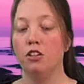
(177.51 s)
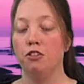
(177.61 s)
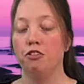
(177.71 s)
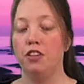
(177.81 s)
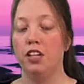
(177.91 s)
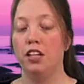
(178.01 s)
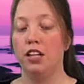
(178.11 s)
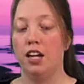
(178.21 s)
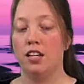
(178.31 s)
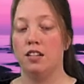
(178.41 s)
You'll feel
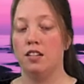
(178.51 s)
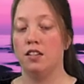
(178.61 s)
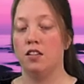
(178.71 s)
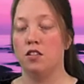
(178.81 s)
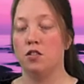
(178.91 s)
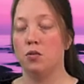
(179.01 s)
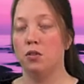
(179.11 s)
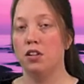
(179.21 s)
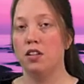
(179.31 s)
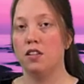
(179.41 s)
it as the
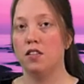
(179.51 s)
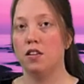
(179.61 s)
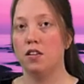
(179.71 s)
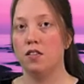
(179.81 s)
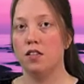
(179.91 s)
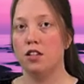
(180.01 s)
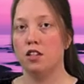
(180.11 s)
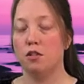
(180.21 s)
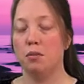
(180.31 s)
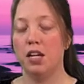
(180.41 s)
soreness starts to
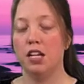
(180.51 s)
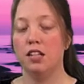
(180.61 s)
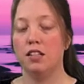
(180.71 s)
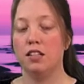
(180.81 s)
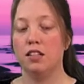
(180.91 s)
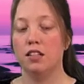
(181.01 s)
dissipate,